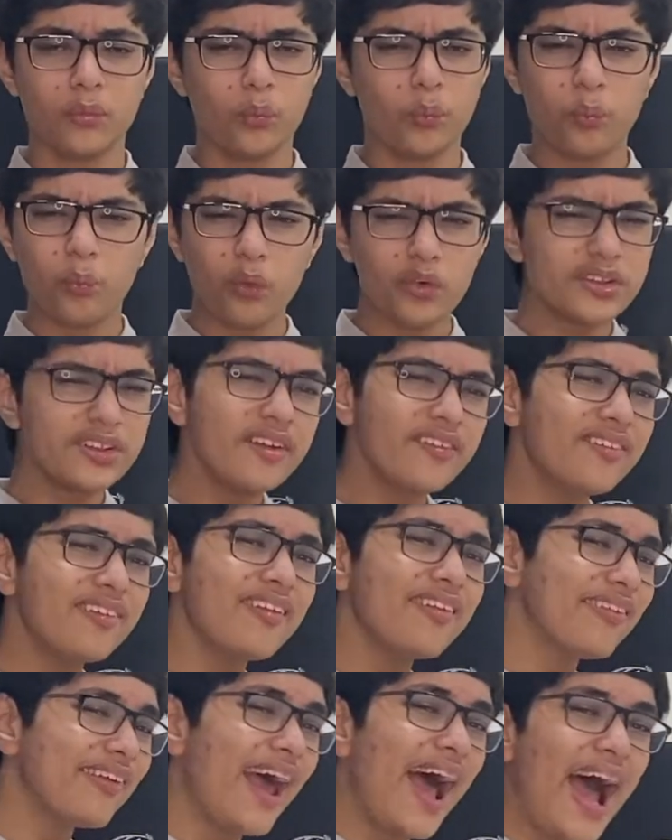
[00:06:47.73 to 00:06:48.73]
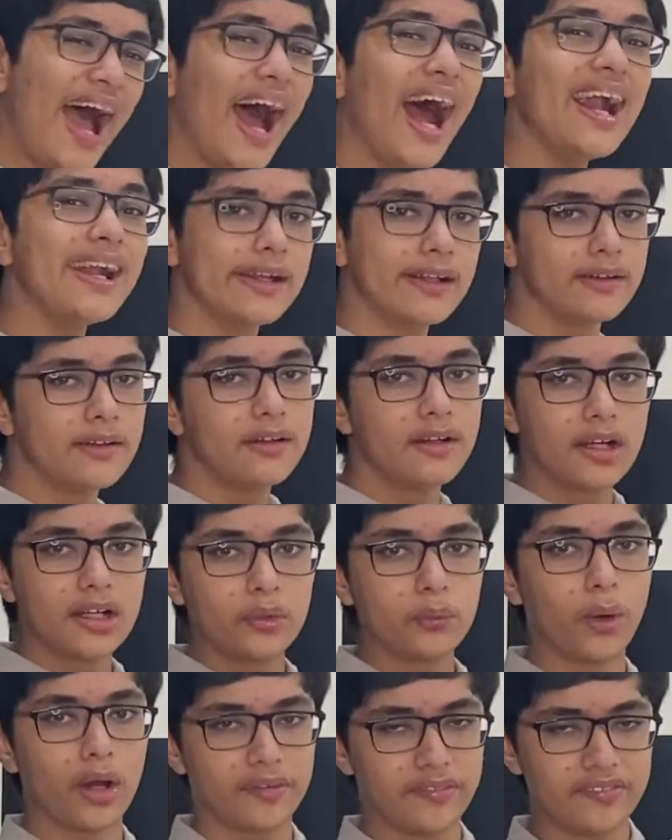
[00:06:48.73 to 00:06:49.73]
What does this add
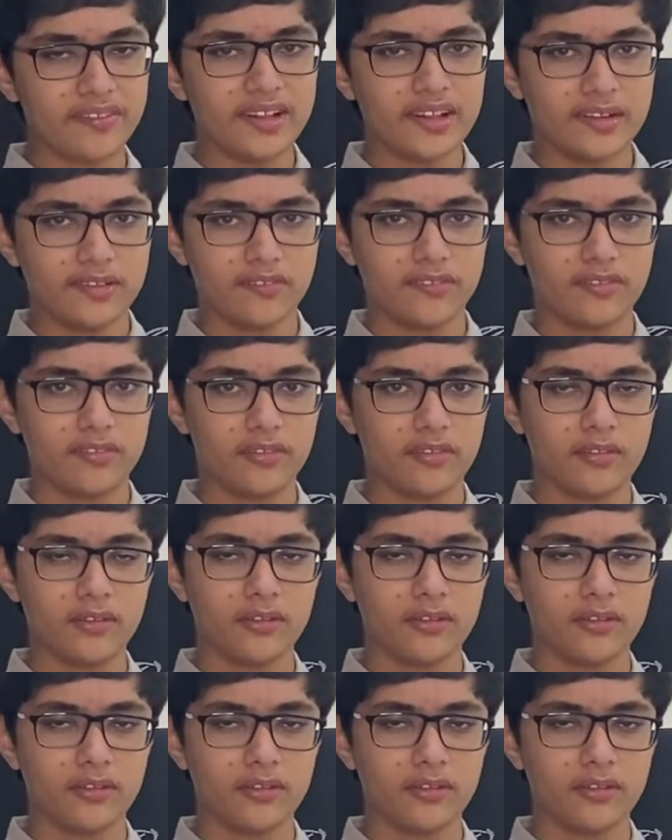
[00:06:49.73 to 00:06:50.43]
to our series?